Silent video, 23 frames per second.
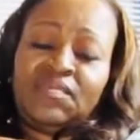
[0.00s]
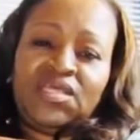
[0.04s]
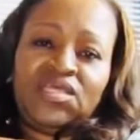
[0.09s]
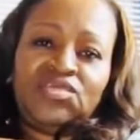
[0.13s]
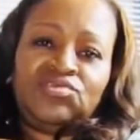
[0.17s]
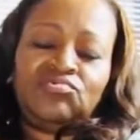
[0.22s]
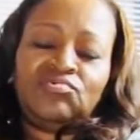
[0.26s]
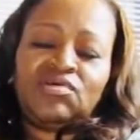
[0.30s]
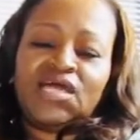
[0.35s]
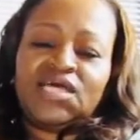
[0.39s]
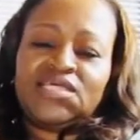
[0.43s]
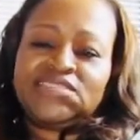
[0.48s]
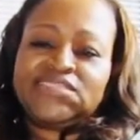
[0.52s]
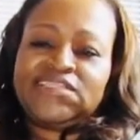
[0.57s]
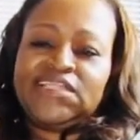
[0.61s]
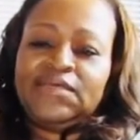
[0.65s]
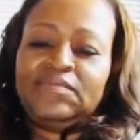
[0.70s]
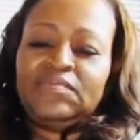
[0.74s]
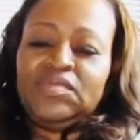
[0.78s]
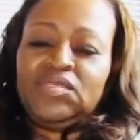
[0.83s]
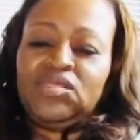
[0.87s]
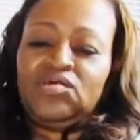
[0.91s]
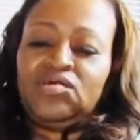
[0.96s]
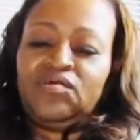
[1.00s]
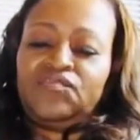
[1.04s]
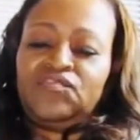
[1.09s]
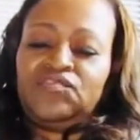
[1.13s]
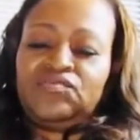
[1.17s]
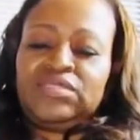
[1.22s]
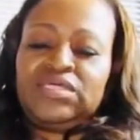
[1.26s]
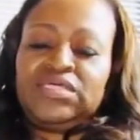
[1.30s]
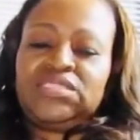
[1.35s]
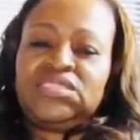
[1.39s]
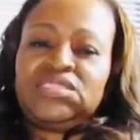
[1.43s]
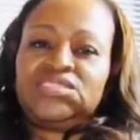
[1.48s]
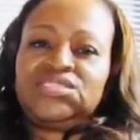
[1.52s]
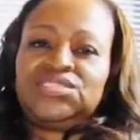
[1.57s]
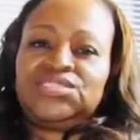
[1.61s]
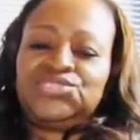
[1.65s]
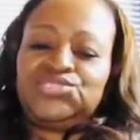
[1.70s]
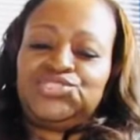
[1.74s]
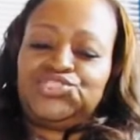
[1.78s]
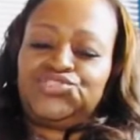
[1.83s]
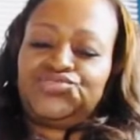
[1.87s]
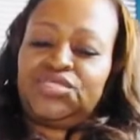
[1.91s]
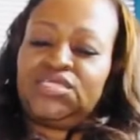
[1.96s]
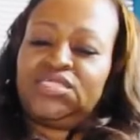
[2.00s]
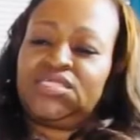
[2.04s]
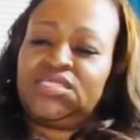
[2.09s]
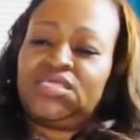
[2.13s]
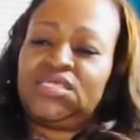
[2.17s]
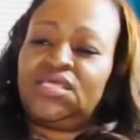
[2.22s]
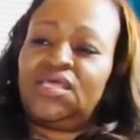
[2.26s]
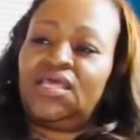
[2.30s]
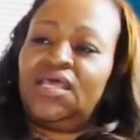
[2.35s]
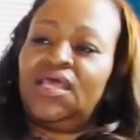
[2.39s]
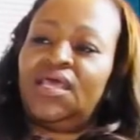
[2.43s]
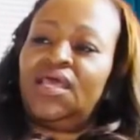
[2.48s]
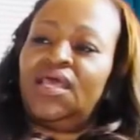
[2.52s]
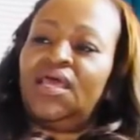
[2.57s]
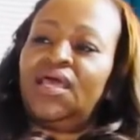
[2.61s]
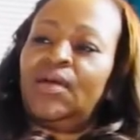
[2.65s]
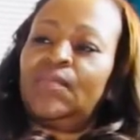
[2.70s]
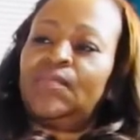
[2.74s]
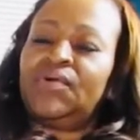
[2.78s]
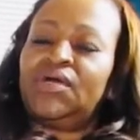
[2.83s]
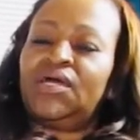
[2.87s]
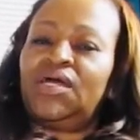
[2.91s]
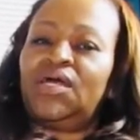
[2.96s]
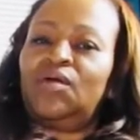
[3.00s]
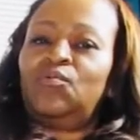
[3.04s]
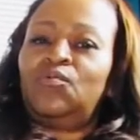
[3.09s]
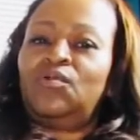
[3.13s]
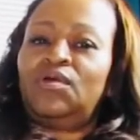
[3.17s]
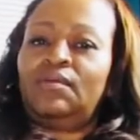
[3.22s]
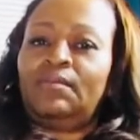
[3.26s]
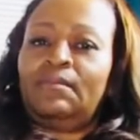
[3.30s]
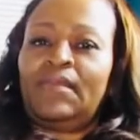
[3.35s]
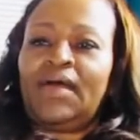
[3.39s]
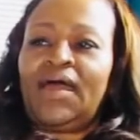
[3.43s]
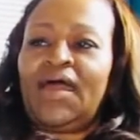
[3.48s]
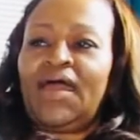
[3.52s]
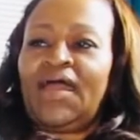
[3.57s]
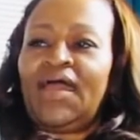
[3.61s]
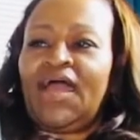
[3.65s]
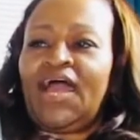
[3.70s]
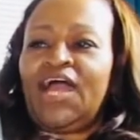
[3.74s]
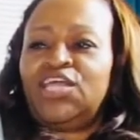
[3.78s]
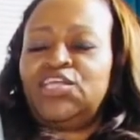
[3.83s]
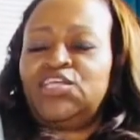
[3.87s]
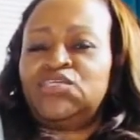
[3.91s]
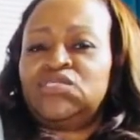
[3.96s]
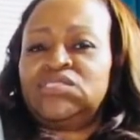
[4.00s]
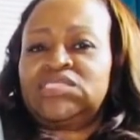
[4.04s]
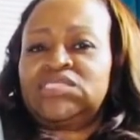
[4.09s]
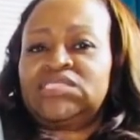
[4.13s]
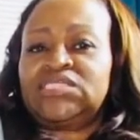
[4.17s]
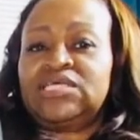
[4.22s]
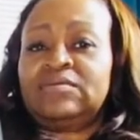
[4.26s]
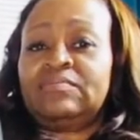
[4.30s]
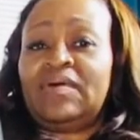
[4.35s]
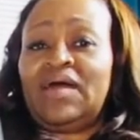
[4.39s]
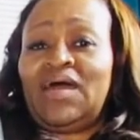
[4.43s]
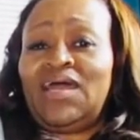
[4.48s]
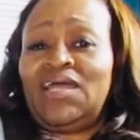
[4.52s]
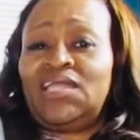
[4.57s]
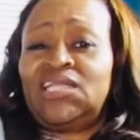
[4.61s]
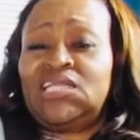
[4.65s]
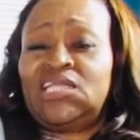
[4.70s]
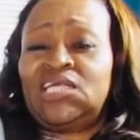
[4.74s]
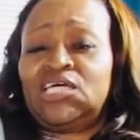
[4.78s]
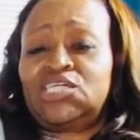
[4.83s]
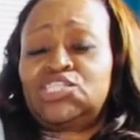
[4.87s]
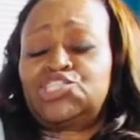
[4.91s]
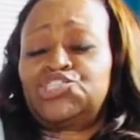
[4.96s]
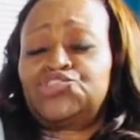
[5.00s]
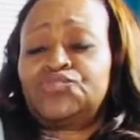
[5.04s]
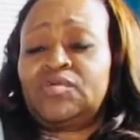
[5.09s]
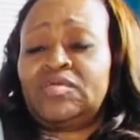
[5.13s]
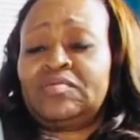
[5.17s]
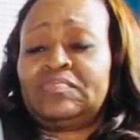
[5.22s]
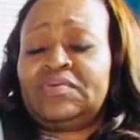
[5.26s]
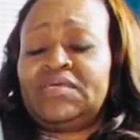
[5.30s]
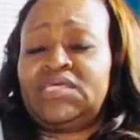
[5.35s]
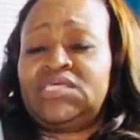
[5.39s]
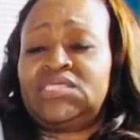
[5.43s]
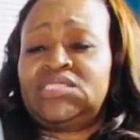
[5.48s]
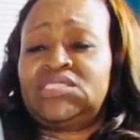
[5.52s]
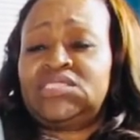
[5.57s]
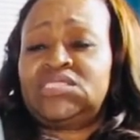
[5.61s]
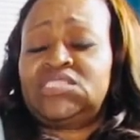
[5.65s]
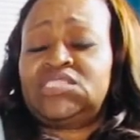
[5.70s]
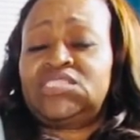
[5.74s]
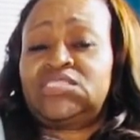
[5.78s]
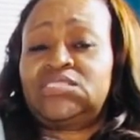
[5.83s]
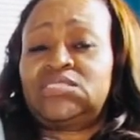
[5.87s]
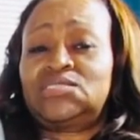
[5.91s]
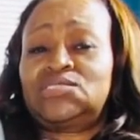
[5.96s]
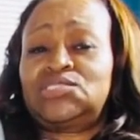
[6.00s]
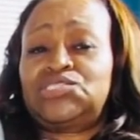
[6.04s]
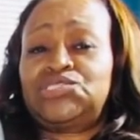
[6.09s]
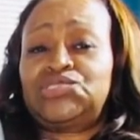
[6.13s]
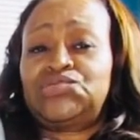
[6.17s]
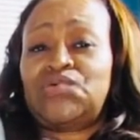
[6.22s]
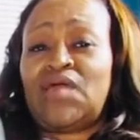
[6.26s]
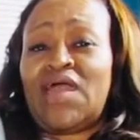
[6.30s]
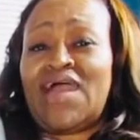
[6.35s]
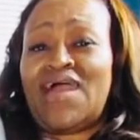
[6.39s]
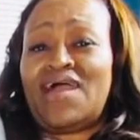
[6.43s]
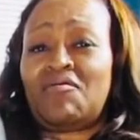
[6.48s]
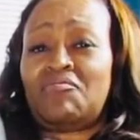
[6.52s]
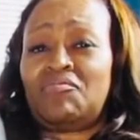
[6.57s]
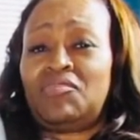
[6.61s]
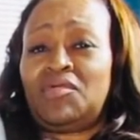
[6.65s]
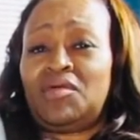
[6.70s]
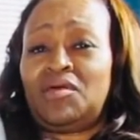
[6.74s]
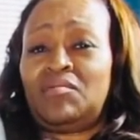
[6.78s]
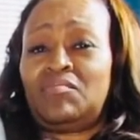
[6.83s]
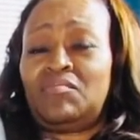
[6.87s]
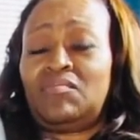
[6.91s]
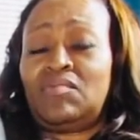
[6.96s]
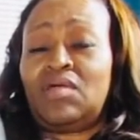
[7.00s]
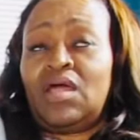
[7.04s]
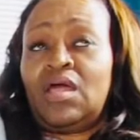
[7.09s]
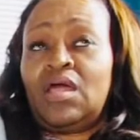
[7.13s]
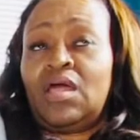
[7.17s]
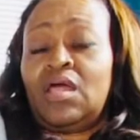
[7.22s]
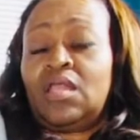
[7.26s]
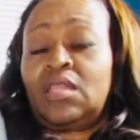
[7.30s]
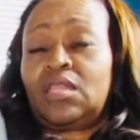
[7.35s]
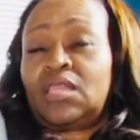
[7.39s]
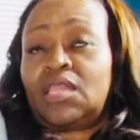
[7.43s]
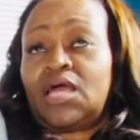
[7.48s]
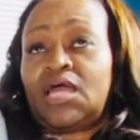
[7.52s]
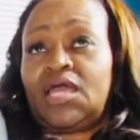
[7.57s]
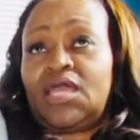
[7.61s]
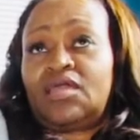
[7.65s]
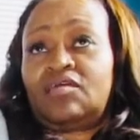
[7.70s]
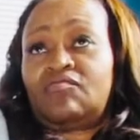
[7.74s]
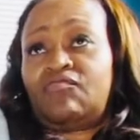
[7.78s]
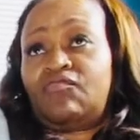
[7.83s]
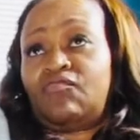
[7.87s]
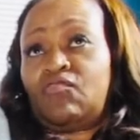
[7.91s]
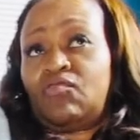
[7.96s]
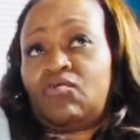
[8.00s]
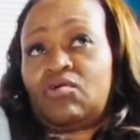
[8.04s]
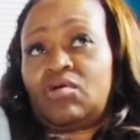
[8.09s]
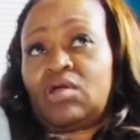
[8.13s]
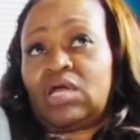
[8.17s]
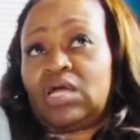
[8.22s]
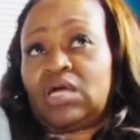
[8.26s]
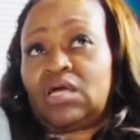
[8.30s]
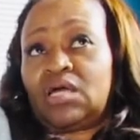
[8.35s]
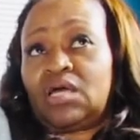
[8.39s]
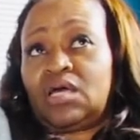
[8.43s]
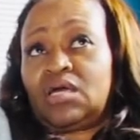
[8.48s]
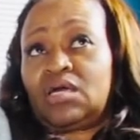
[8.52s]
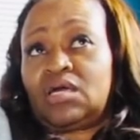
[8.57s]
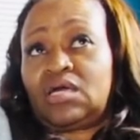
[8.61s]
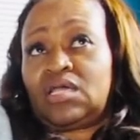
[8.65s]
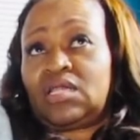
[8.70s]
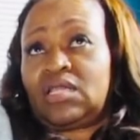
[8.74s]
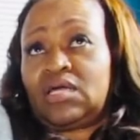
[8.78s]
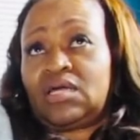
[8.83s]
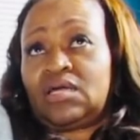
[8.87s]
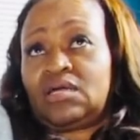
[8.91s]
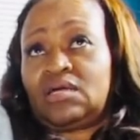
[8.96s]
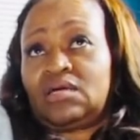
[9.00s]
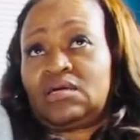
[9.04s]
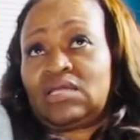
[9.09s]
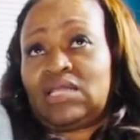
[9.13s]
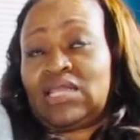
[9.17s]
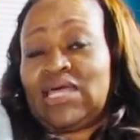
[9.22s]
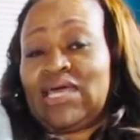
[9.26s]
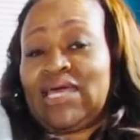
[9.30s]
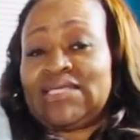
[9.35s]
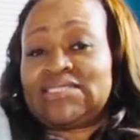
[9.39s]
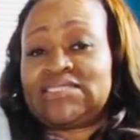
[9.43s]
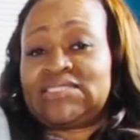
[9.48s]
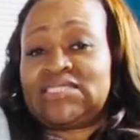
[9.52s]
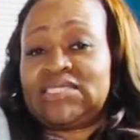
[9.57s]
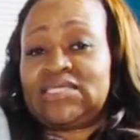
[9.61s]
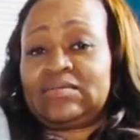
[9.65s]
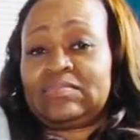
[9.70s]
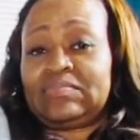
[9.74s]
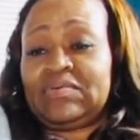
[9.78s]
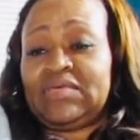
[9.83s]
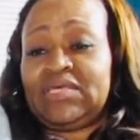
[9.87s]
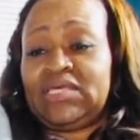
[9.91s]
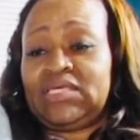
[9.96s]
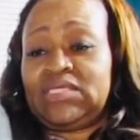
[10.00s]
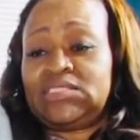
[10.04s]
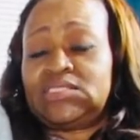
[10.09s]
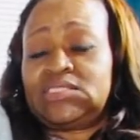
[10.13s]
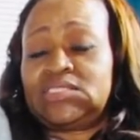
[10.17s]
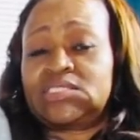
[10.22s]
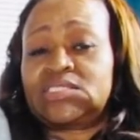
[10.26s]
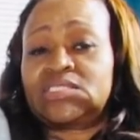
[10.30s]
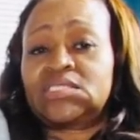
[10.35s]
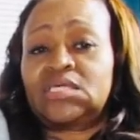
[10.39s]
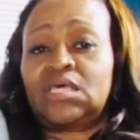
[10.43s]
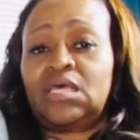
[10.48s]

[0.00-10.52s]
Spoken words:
You guys let me know if you think this is trendy, but with my, I usually buy luxury pieces to have them like for a classic piece,